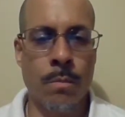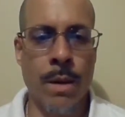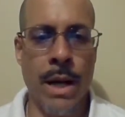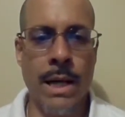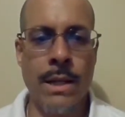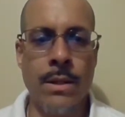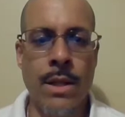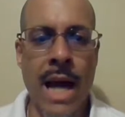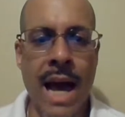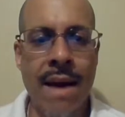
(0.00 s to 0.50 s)

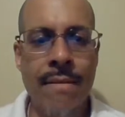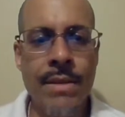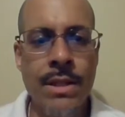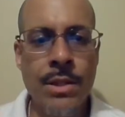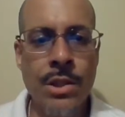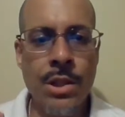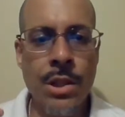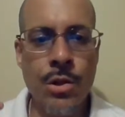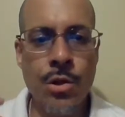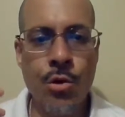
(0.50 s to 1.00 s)
by
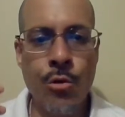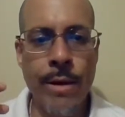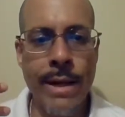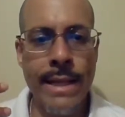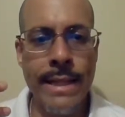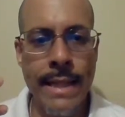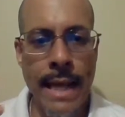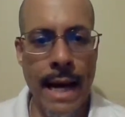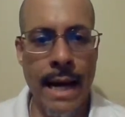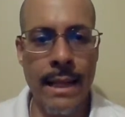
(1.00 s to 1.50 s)
having such
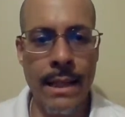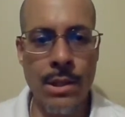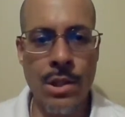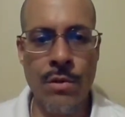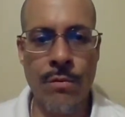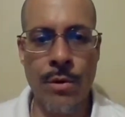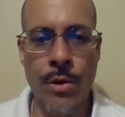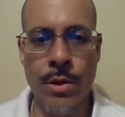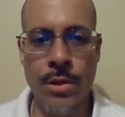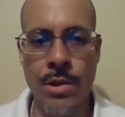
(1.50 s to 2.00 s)
great
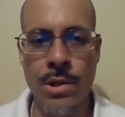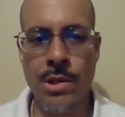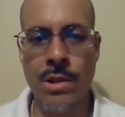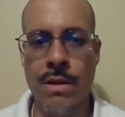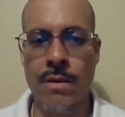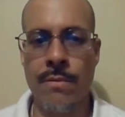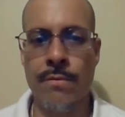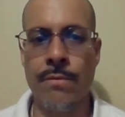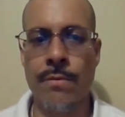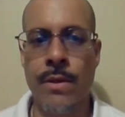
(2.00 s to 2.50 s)
knowledge of all this
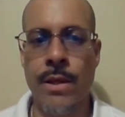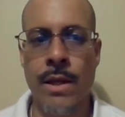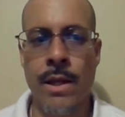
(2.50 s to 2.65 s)
stuff,